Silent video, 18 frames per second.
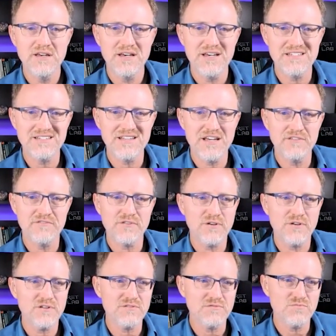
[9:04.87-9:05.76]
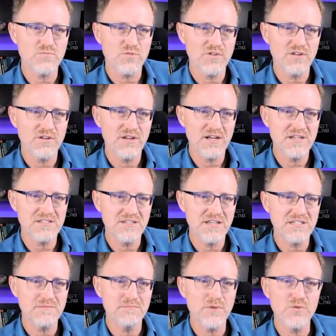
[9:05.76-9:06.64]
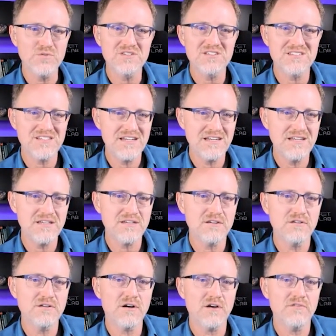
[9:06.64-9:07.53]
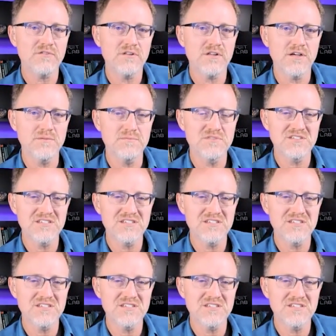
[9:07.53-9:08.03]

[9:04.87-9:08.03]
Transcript: as night falls on one of the United States' most scenic golf clubs,